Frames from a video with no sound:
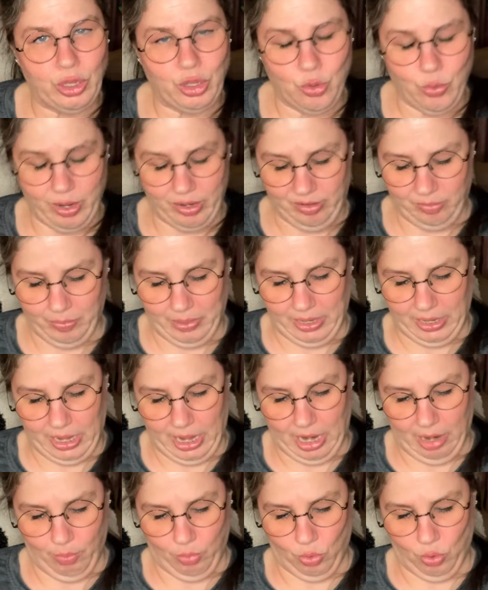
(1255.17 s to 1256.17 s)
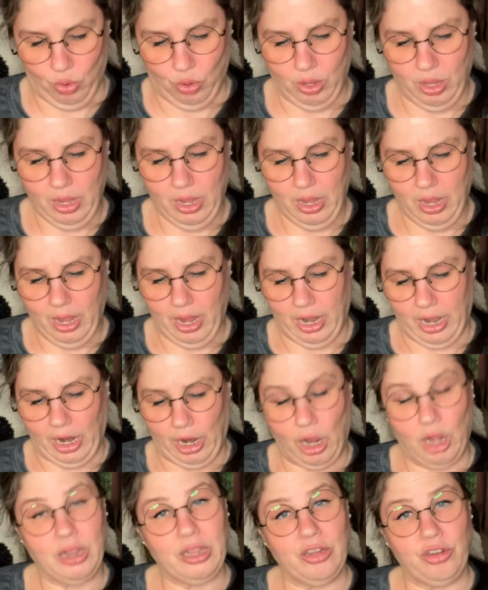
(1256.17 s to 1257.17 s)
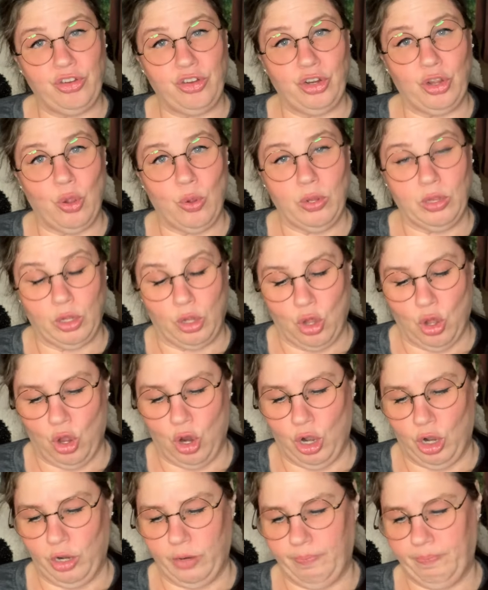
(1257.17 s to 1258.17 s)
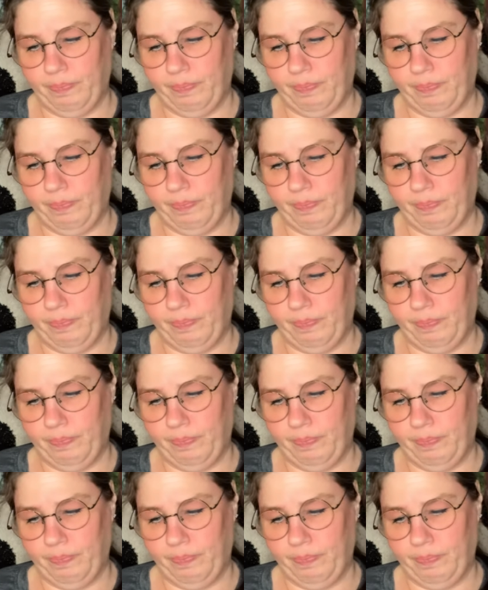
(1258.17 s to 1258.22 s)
USB cable. And I got this to go in the car.